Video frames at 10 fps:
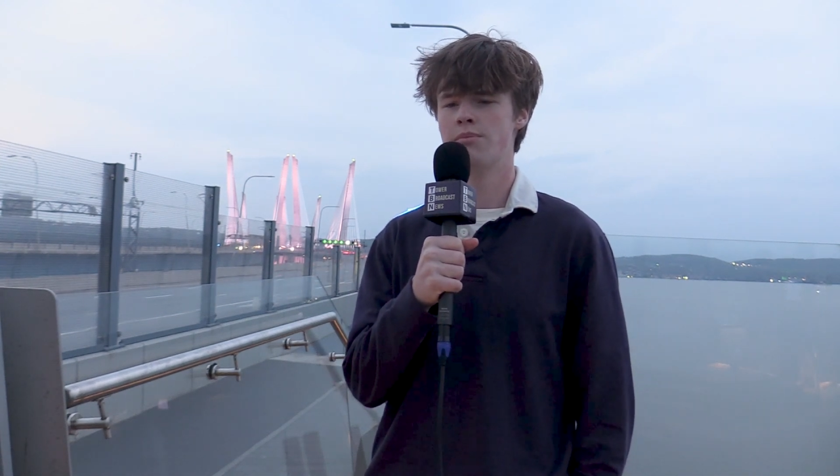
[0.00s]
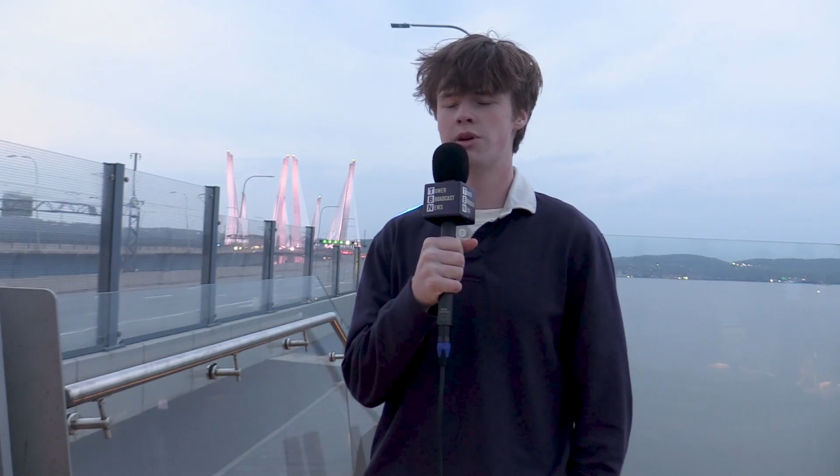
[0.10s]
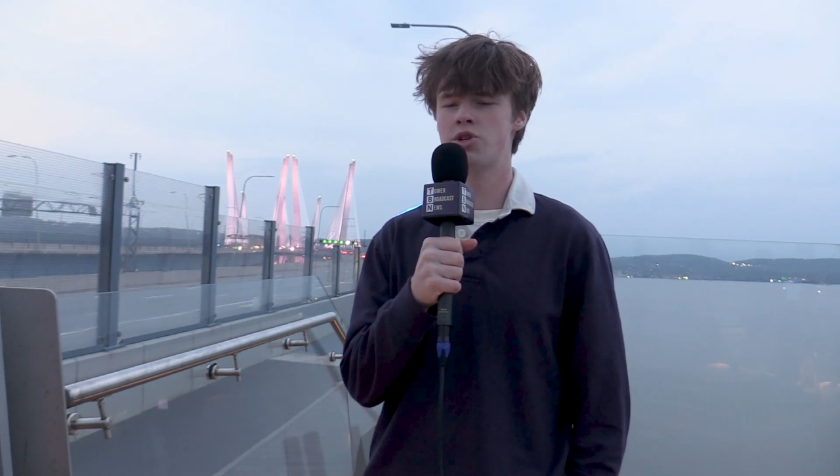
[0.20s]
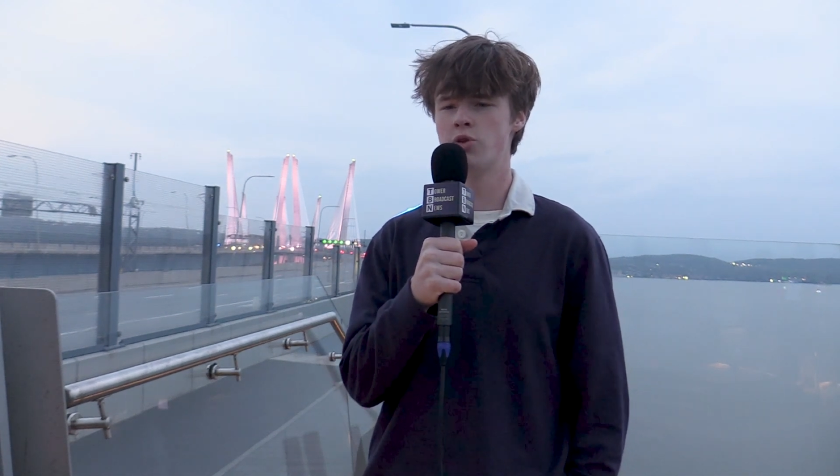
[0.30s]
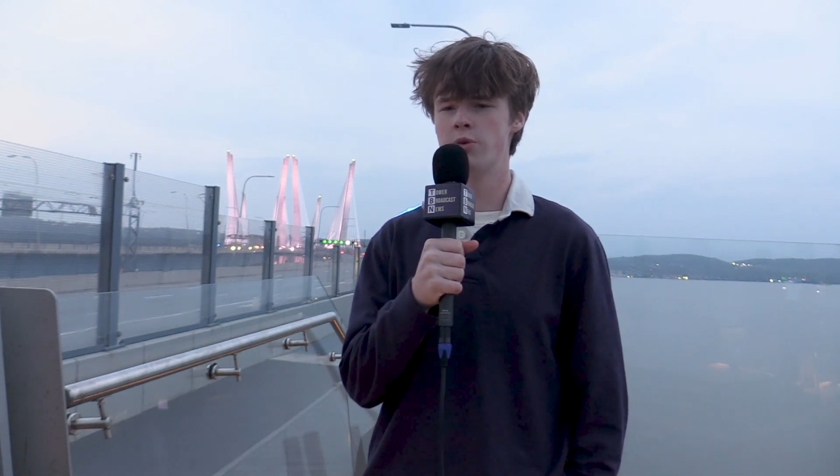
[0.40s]

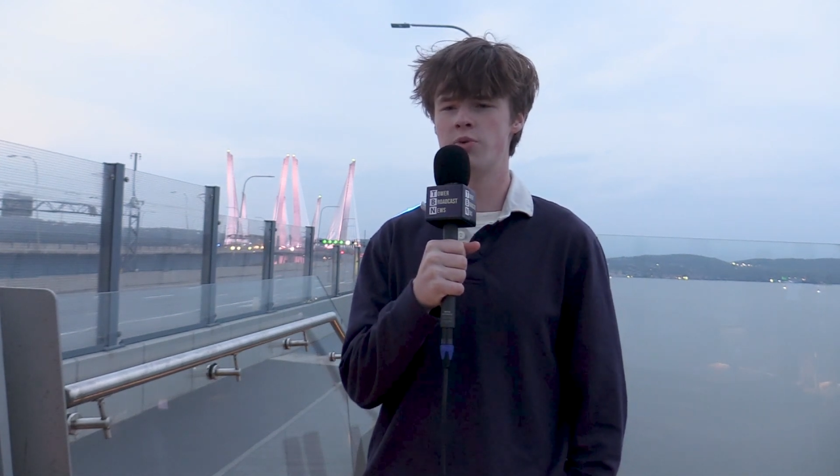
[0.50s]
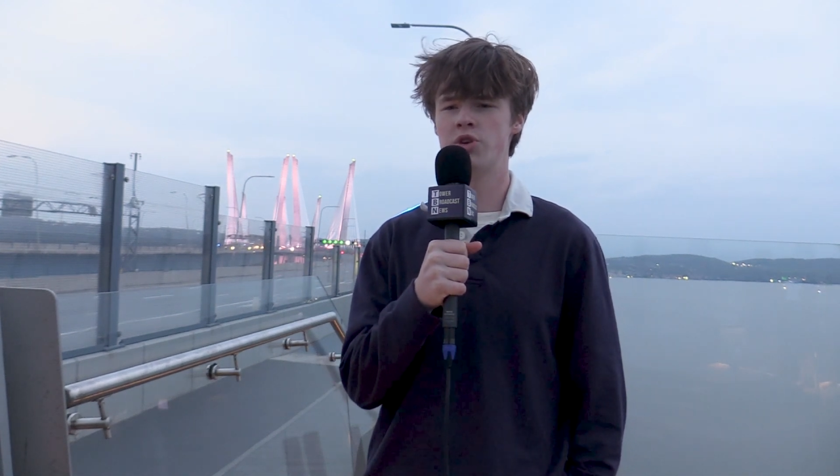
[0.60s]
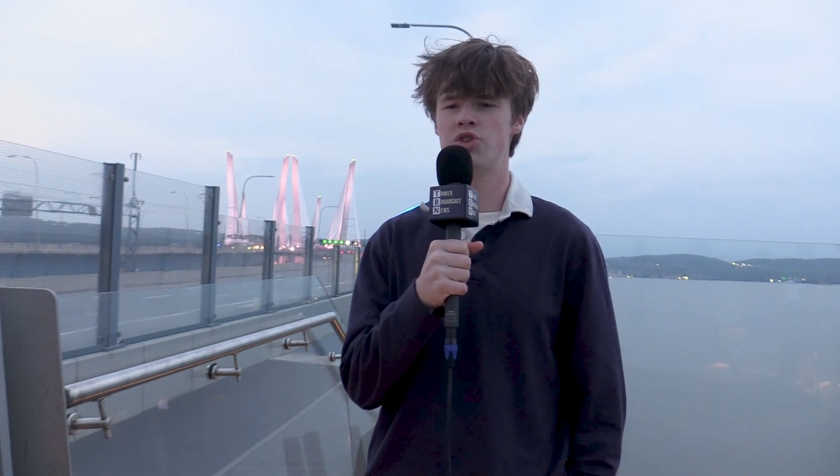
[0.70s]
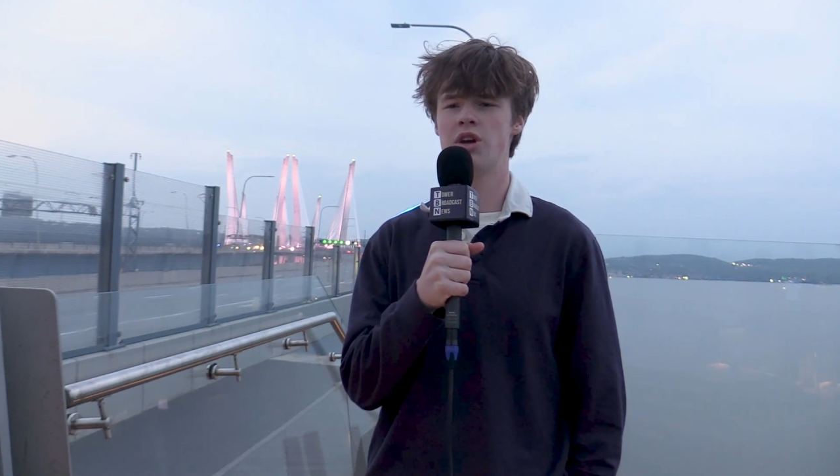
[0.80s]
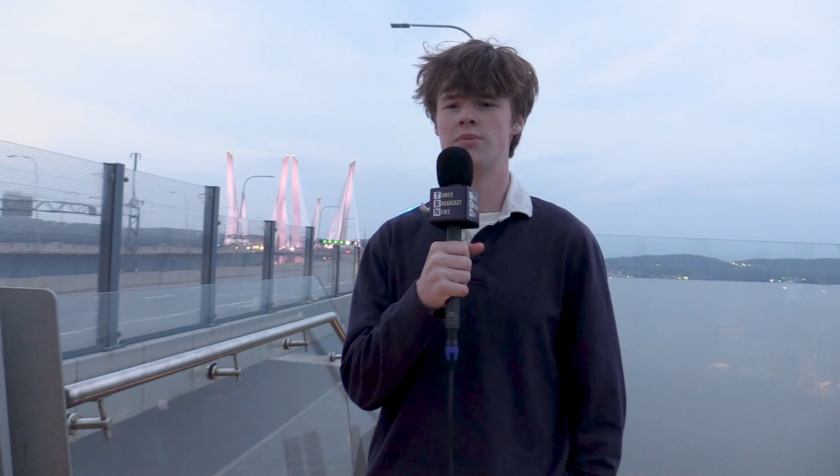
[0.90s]
make sure to
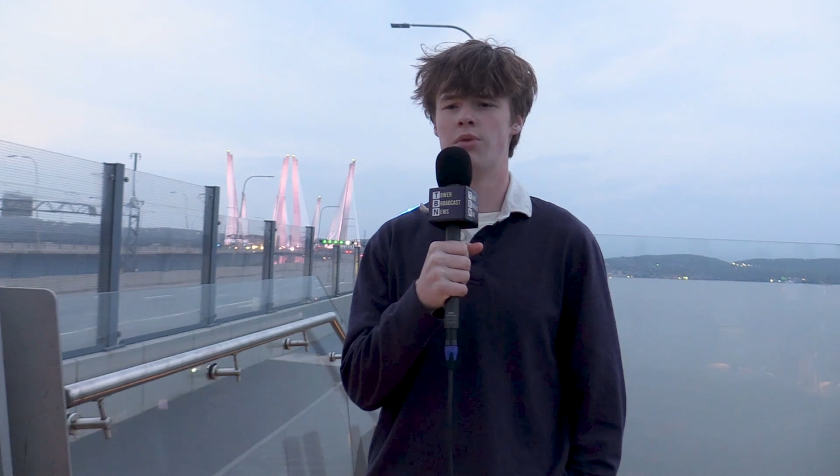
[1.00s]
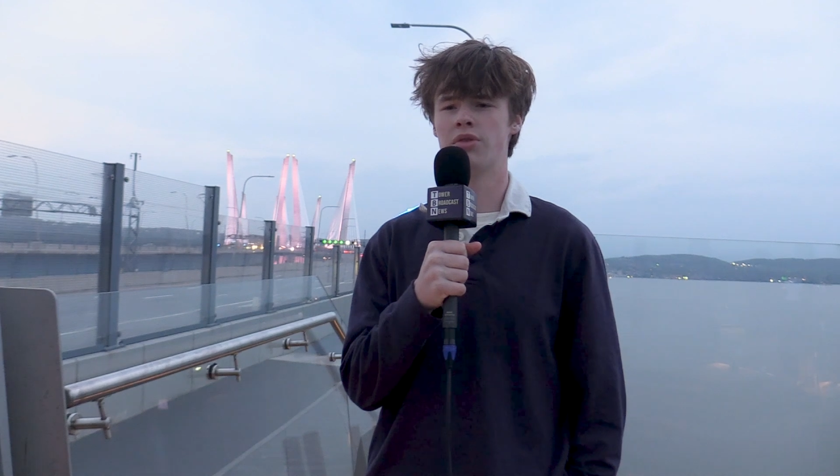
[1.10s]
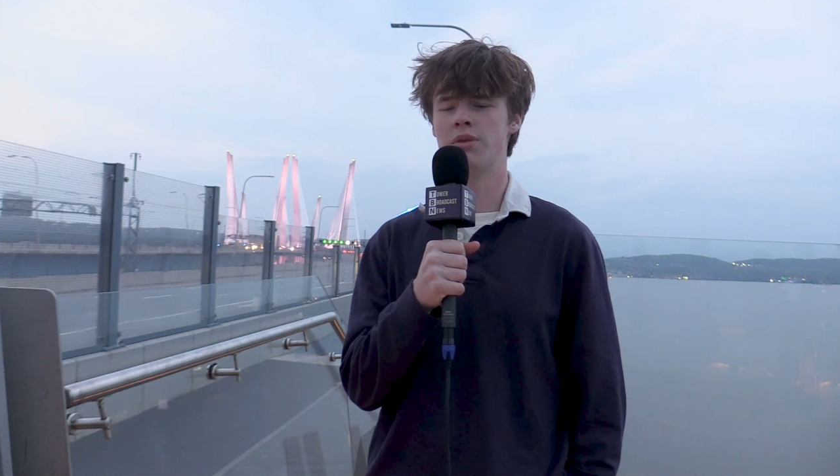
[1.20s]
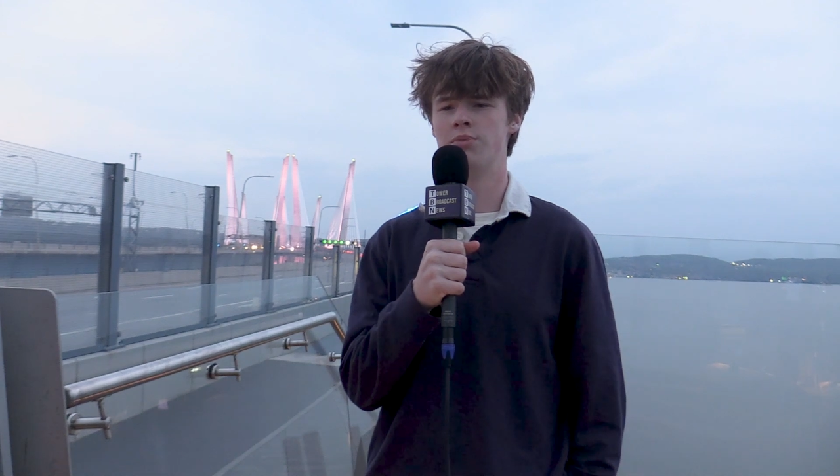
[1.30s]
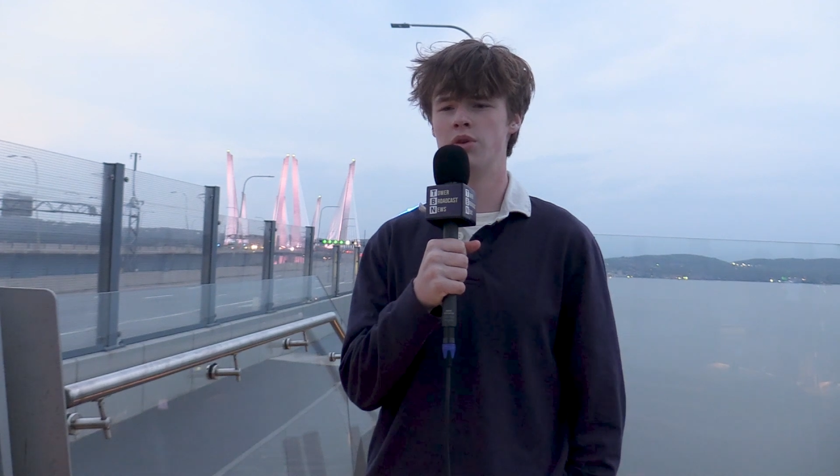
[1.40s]
appreciate
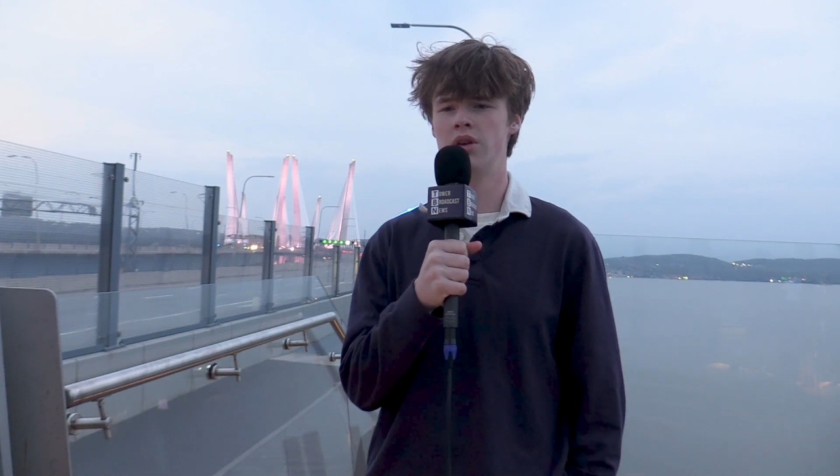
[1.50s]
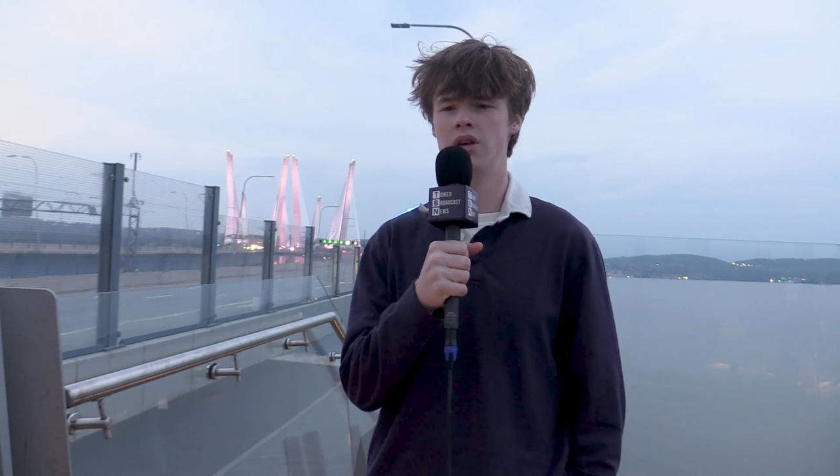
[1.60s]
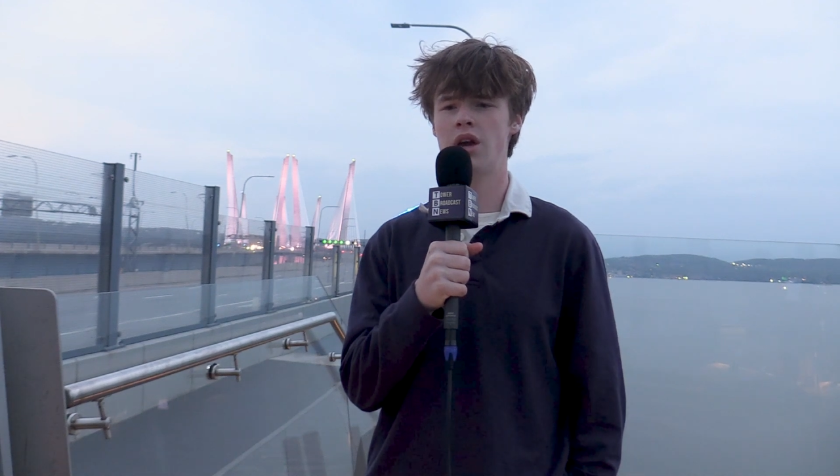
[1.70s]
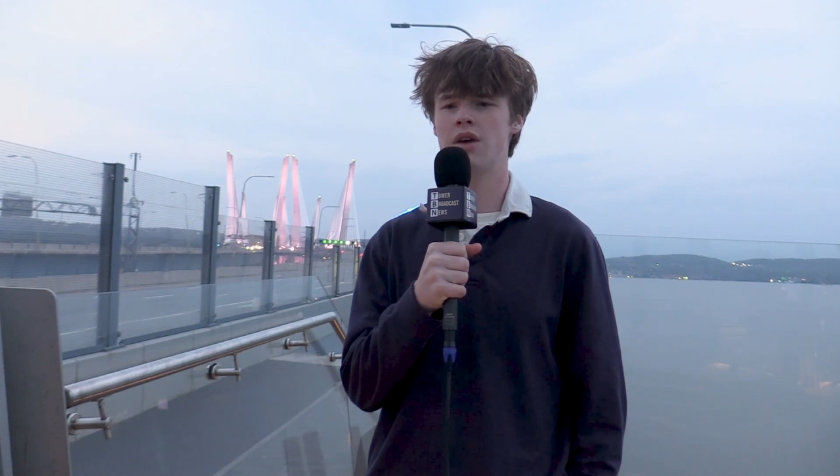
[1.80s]
both the beauty